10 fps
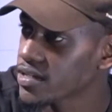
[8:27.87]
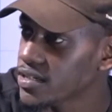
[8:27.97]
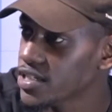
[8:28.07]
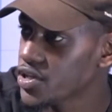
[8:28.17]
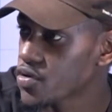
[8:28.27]

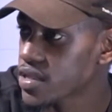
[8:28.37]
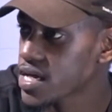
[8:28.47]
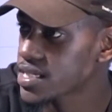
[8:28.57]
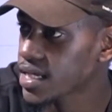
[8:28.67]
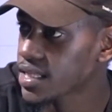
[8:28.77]
You know, things
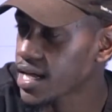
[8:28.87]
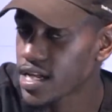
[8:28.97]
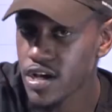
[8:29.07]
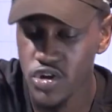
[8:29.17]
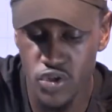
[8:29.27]
like that.
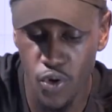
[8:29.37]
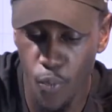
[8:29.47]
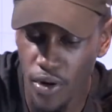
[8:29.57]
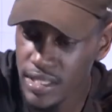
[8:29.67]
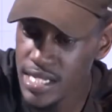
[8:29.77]
True. So
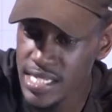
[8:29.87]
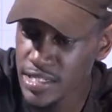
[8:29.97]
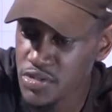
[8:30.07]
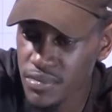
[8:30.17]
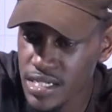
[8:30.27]
what they say
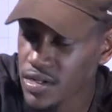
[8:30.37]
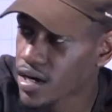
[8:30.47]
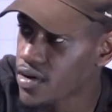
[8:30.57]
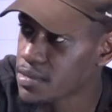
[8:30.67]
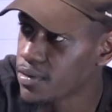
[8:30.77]
to me is not
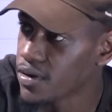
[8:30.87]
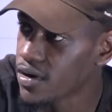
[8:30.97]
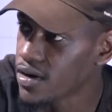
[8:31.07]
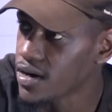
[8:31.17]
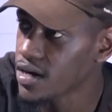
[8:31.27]
credible.
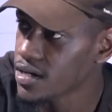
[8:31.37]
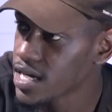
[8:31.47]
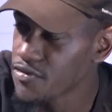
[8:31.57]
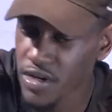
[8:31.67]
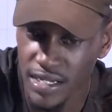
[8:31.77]
Yeah.
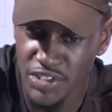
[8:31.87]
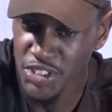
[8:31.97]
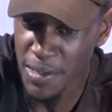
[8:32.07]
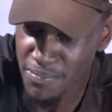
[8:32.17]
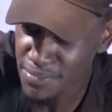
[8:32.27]
If you can
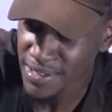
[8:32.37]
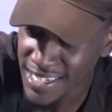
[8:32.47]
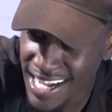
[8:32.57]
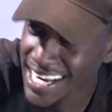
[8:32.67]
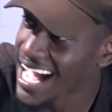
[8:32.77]
jump
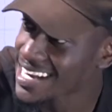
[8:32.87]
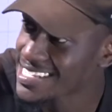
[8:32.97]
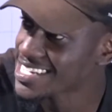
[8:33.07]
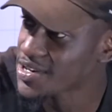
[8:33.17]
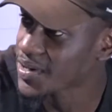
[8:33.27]
and add a
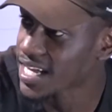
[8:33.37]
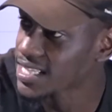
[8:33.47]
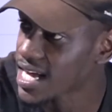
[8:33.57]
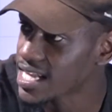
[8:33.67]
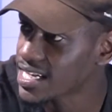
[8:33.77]
zero like
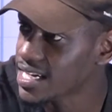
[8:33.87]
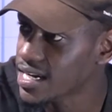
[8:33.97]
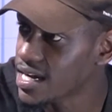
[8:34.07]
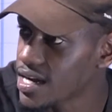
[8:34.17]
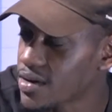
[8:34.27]
that,
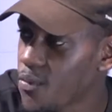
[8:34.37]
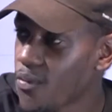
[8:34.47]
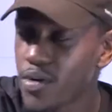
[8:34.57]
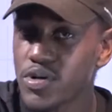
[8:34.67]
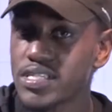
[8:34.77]
what
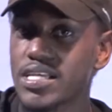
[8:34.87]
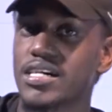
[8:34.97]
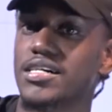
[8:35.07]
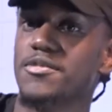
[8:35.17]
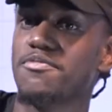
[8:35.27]
was the